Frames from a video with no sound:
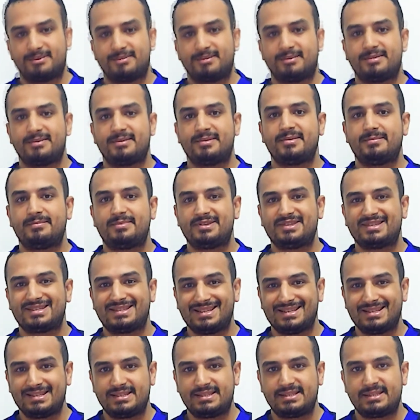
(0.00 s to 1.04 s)
and the
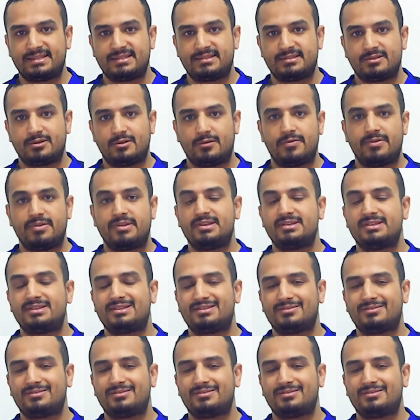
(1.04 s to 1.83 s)
resistance of this